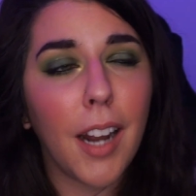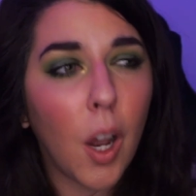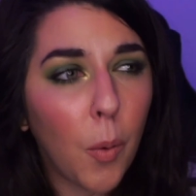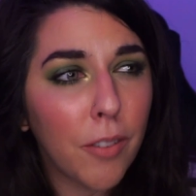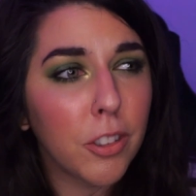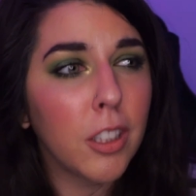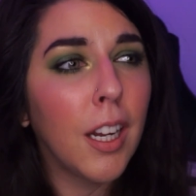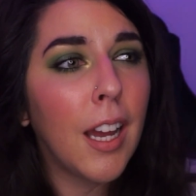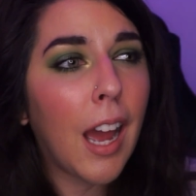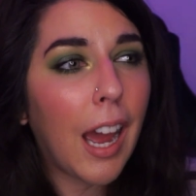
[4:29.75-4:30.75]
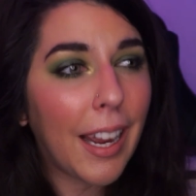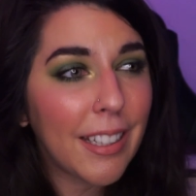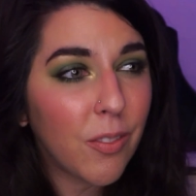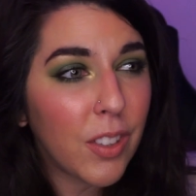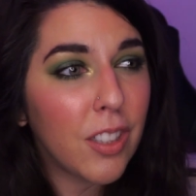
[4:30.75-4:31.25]
However,
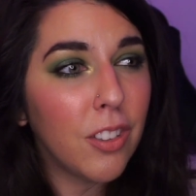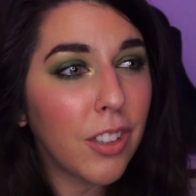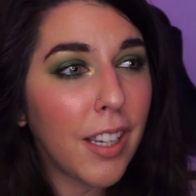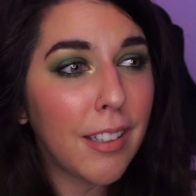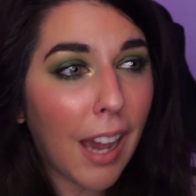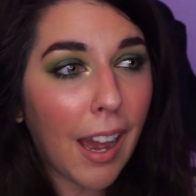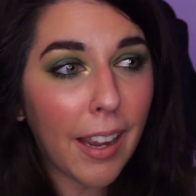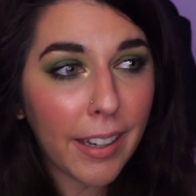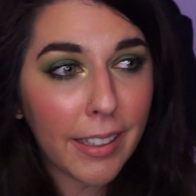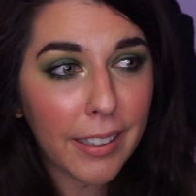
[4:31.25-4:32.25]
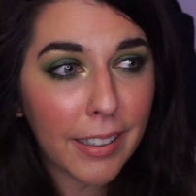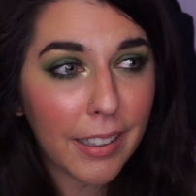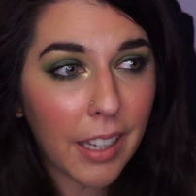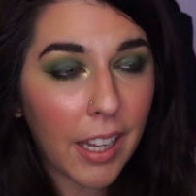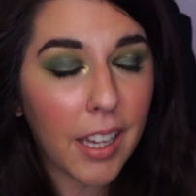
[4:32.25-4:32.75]
I feel like I
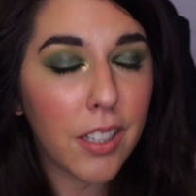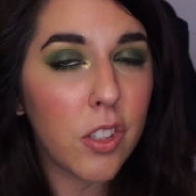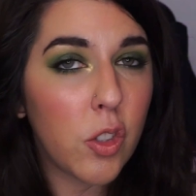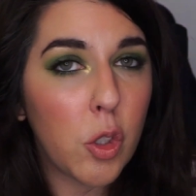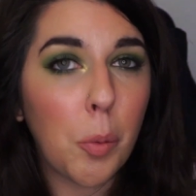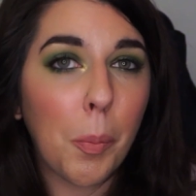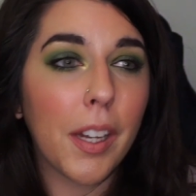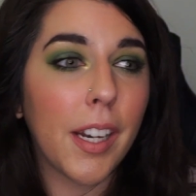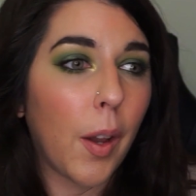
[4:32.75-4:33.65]
can dupe it.